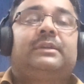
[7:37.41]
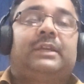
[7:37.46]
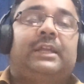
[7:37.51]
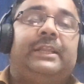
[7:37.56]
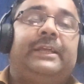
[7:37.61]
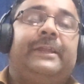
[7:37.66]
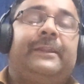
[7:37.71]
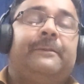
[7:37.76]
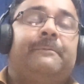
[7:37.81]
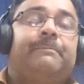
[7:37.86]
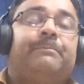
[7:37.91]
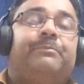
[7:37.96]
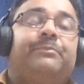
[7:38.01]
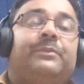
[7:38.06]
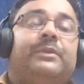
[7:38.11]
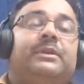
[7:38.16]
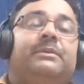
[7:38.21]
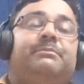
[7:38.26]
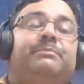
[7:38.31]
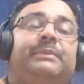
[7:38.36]
Clear?
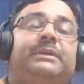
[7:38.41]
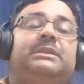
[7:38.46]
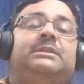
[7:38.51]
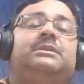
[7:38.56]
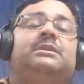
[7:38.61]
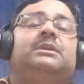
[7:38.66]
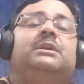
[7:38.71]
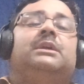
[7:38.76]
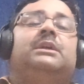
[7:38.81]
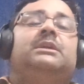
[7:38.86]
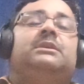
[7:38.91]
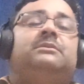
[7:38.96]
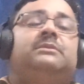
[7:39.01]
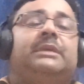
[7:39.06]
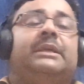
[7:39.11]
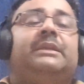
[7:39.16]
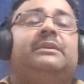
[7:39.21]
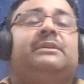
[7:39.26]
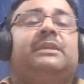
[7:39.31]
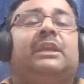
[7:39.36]
Means
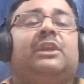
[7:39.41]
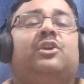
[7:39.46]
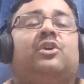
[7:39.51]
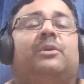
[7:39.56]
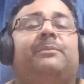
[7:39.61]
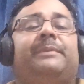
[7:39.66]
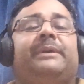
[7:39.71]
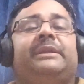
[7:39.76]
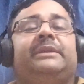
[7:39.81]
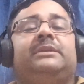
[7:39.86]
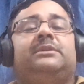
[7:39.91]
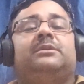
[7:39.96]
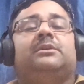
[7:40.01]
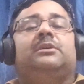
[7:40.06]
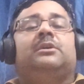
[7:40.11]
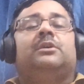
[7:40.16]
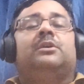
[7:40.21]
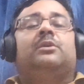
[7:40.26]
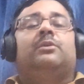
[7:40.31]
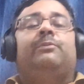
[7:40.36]
central government
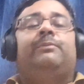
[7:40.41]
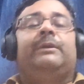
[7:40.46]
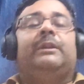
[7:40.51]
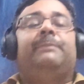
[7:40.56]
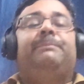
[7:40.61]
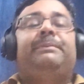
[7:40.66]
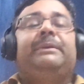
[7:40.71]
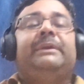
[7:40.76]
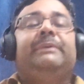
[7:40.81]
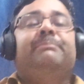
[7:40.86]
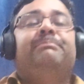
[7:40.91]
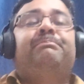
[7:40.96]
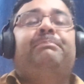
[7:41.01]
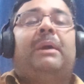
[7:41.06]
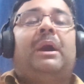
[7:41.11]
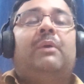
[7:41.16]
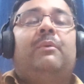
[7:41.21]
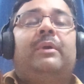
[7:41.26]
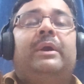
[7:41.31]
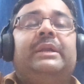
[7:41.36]
will be
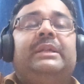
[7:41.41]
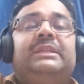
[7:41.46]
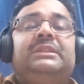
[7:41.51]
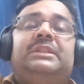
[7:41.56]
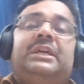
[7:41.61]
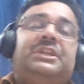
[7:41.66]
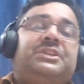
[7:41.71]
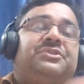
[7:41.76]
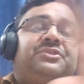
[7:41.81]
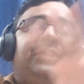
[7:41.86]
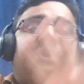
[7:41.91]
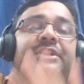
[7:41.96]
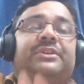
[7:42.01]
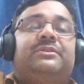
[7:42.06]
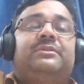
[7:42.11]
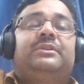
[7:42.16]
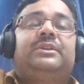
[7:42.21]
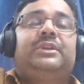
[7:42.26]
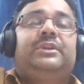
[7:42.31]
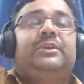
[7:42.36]
empowered in the state.
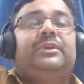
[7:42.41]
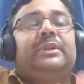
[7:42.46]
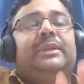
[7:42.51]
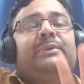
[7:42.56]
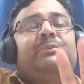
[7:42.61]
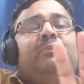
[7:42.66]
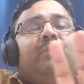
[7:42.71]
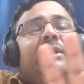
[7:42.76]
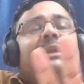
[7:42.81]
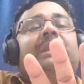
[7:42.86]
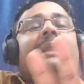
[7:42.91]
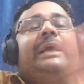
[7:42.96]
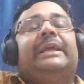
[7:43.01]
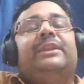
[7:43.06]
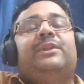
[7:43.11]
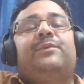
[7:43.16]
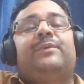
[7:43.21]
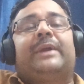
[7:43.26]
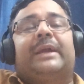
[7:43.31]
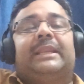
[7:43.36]
In one
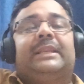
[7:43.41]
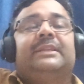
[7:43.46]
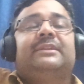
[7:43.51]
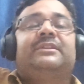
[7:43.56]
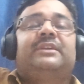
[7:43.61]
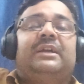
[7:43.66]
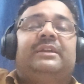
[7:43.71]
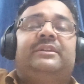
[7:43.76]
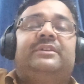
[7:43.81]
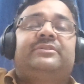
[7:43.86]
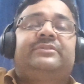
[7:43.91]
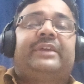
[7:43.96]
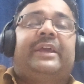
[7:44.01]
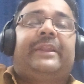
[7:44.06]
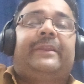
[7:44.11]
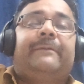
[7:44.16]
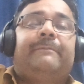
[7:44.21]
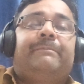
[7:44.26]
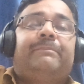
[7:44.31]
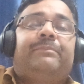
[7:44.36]
line you can
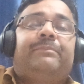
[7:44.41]
understand.